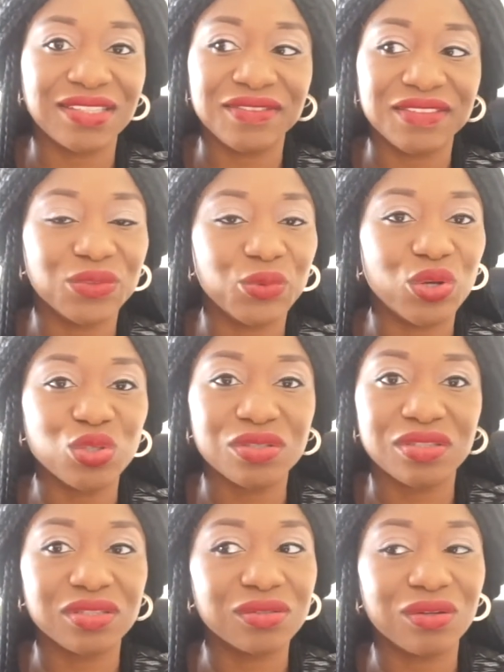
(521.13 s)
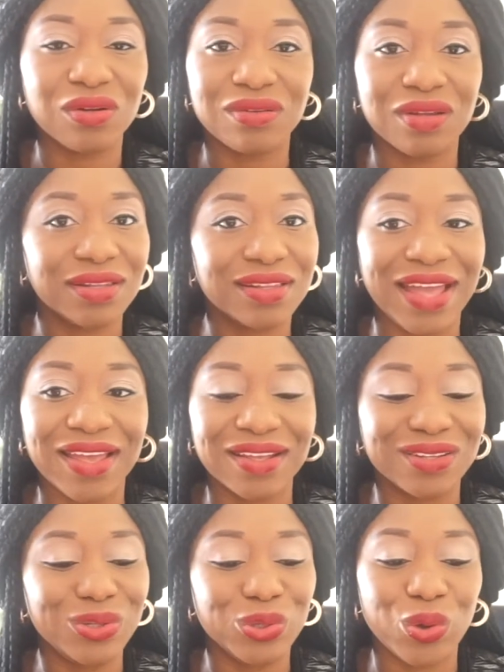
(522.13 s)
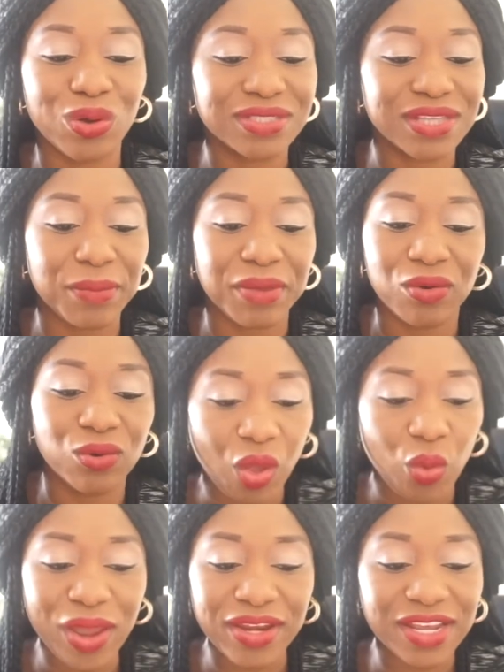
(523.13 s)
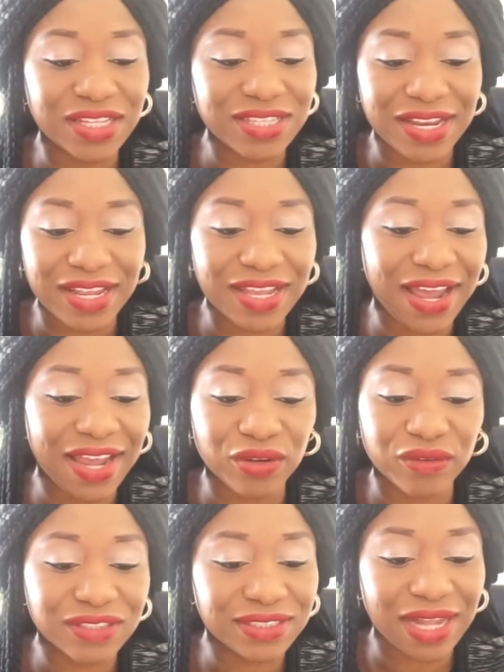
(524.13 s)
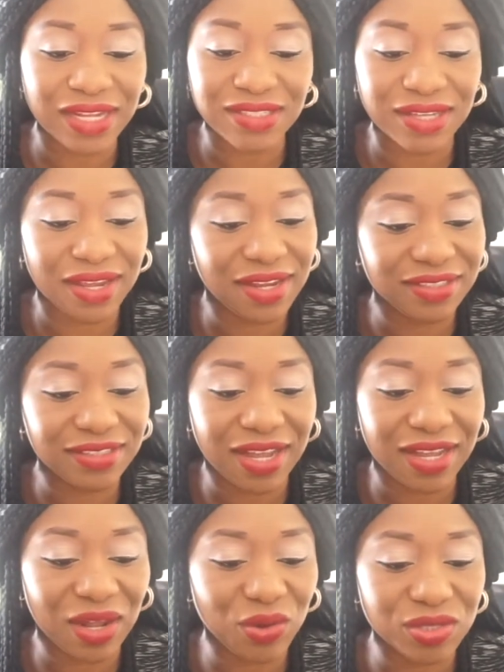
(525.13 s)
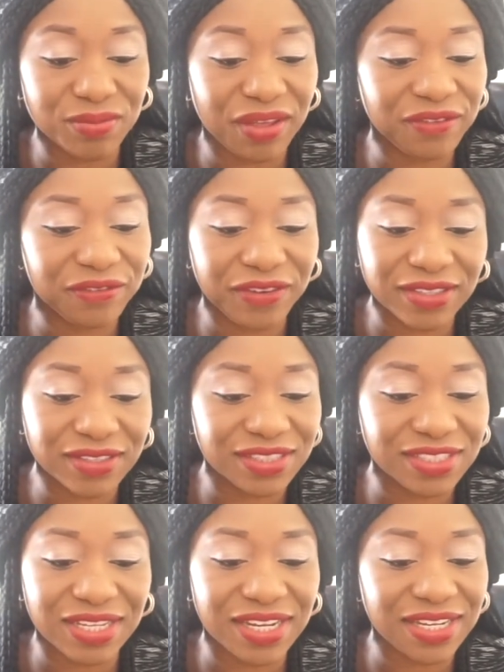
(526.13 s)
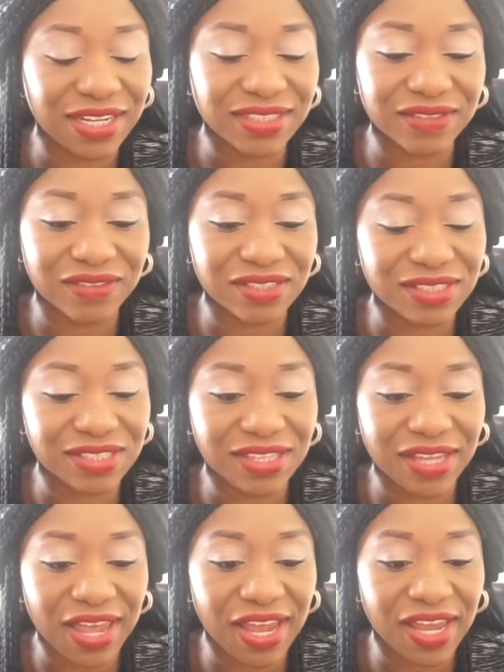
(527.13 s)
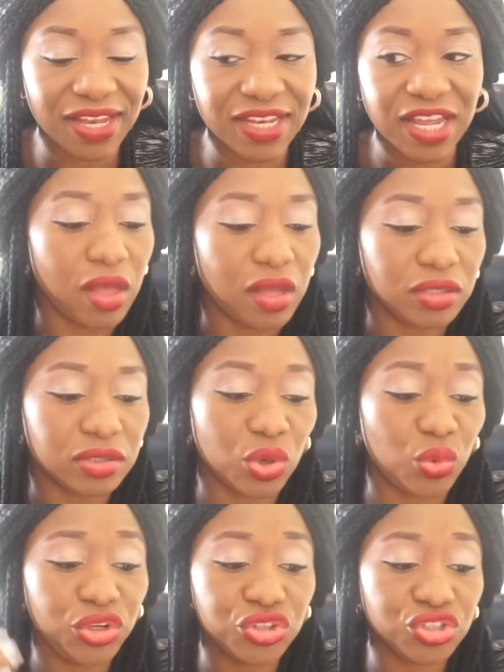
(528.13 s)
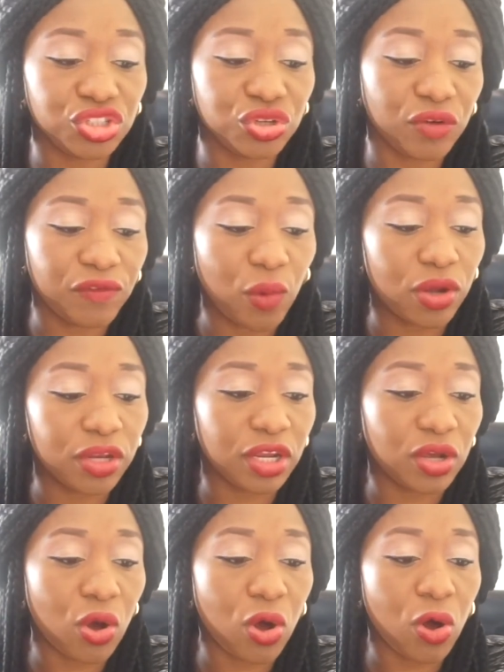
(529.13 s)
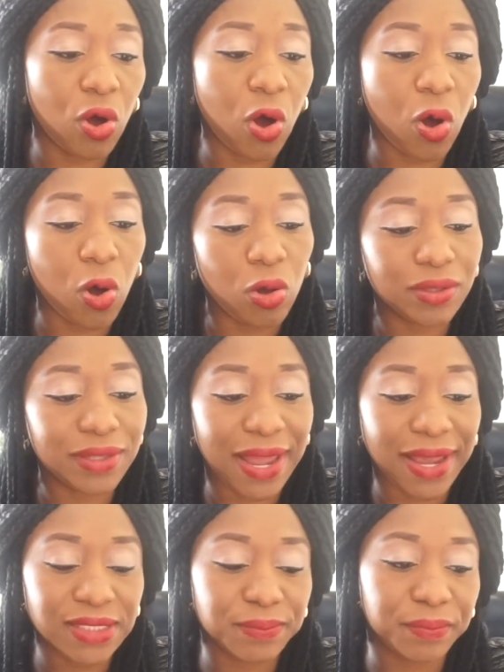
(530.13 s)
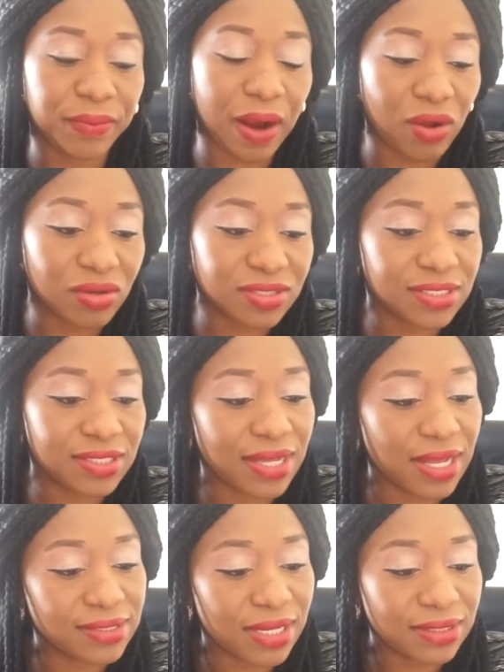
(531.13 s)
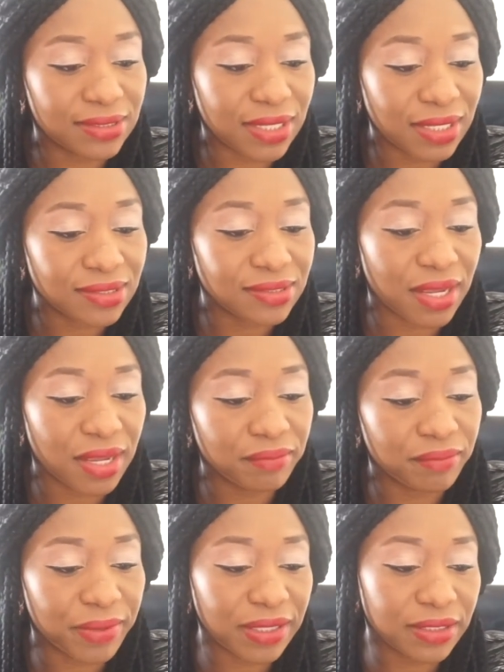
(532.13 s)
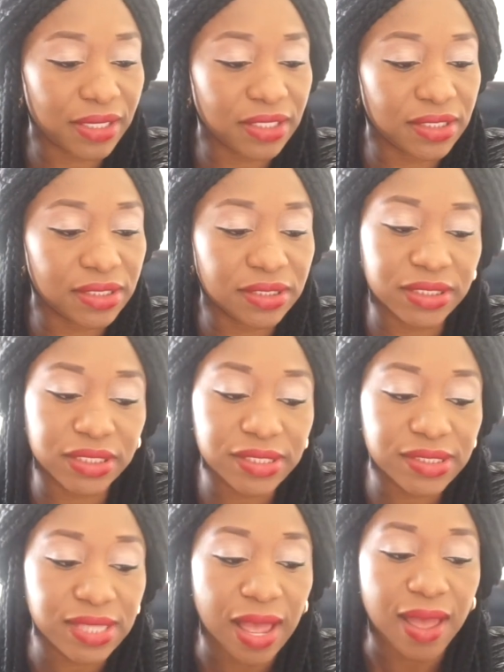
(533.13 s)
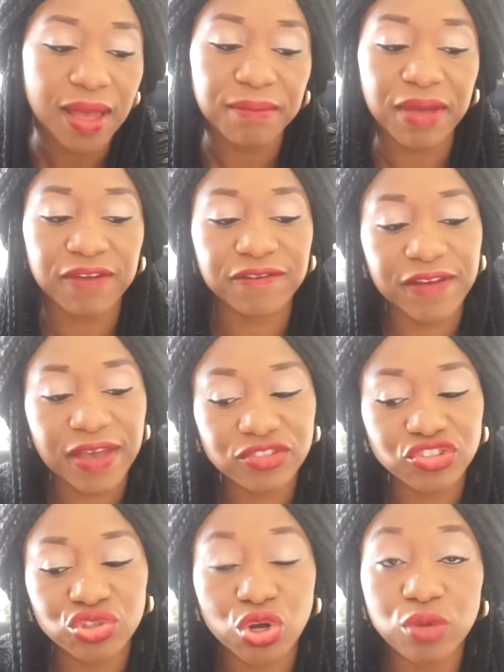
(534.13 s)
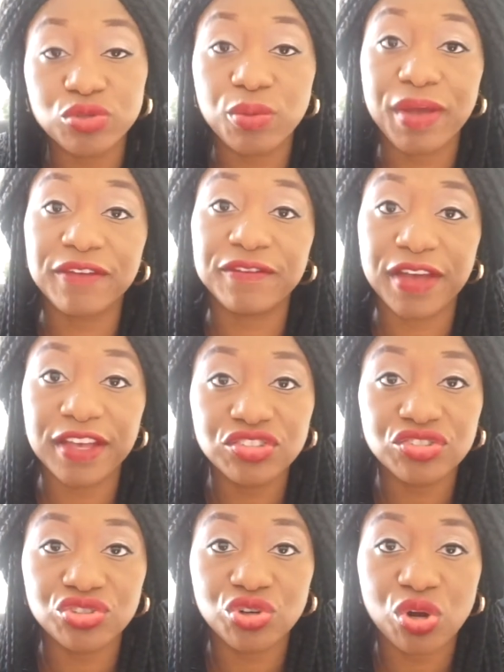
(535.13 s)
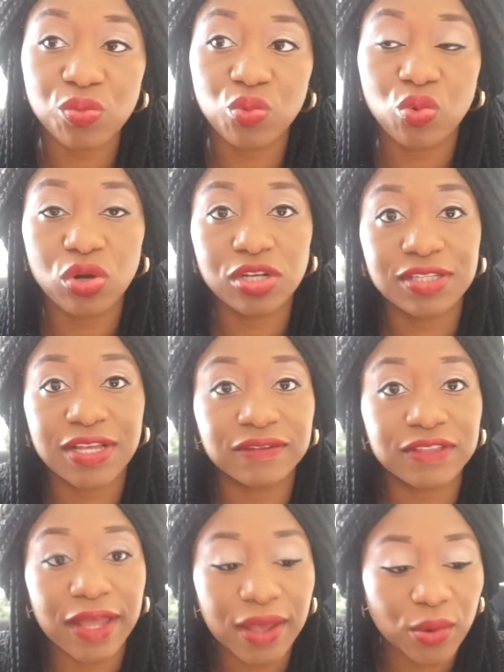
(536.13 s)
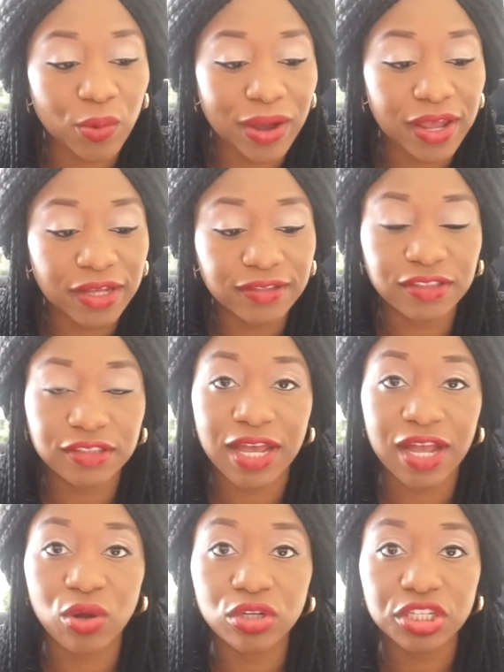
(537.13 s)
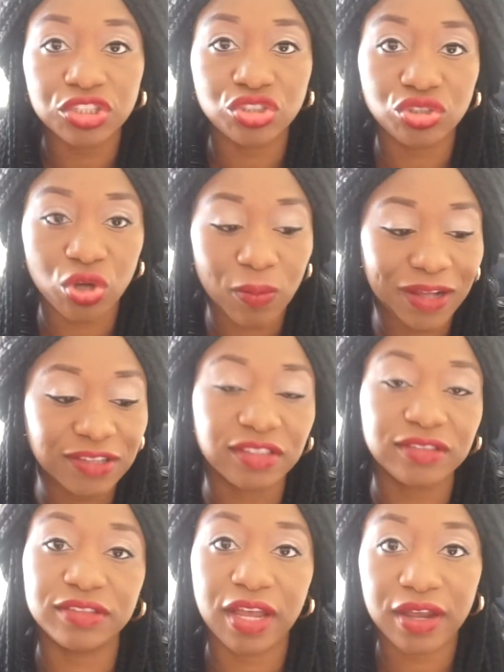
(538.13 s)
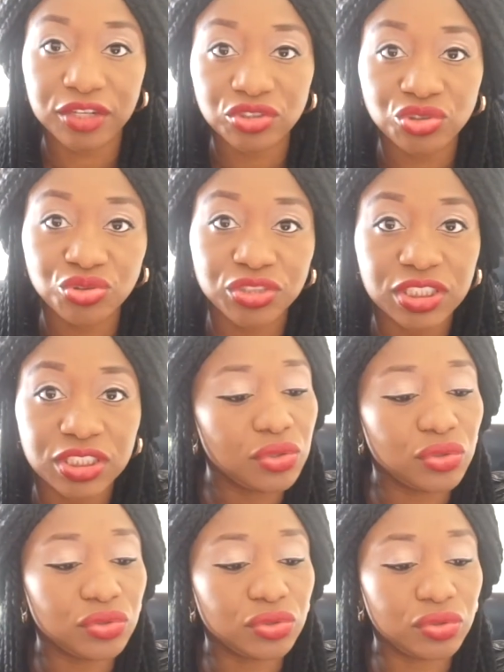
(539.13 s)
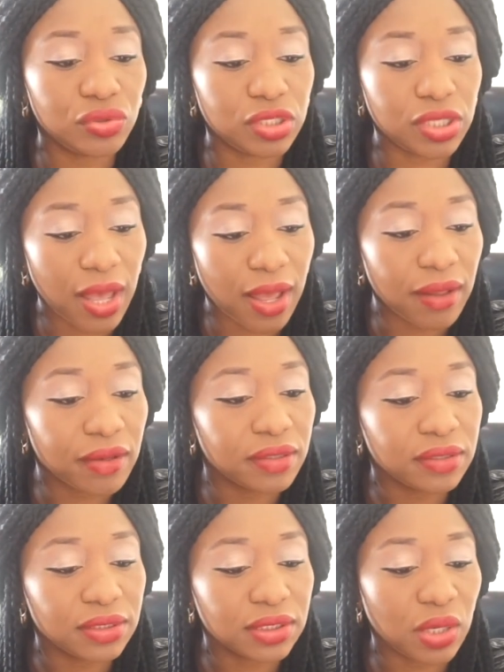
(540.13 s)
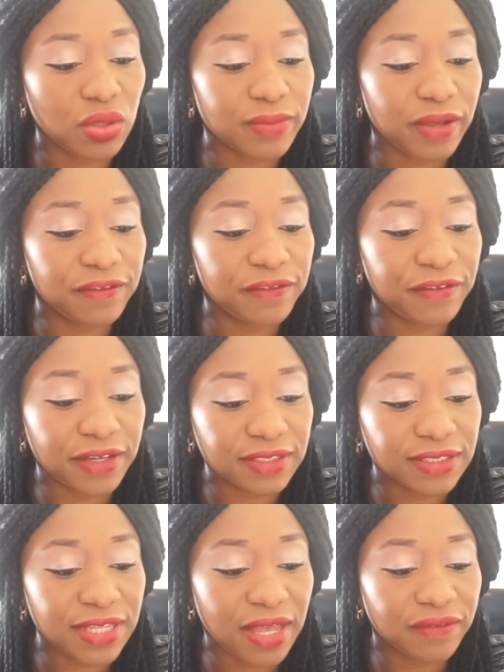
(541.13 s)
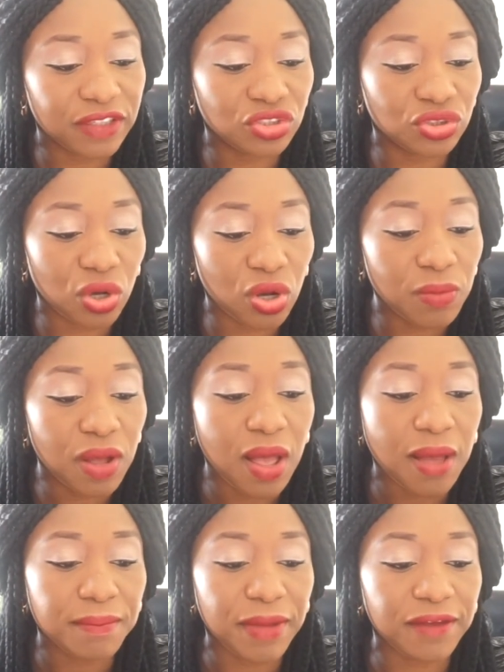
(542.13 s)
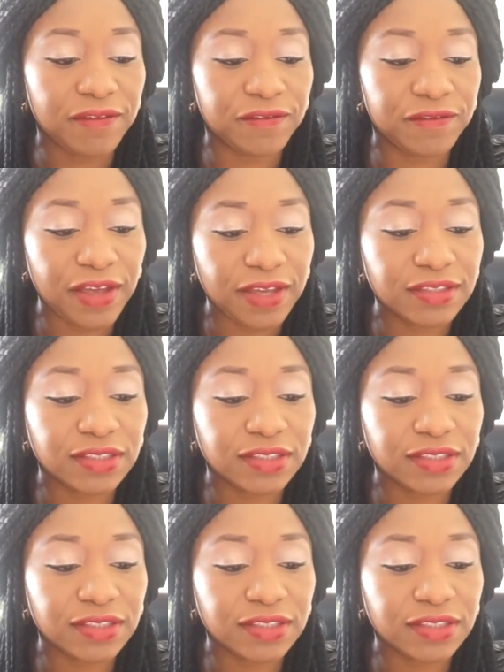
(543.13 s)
was like a long time ago when internet kind of started. Yeah, that was my first internet activity then. So we usually go for what they call all-night browsing as at that time, back then in the days. My first job, so my first job was after NYSC. I got a job as a secretary. So yeah, that was my first ever job. My first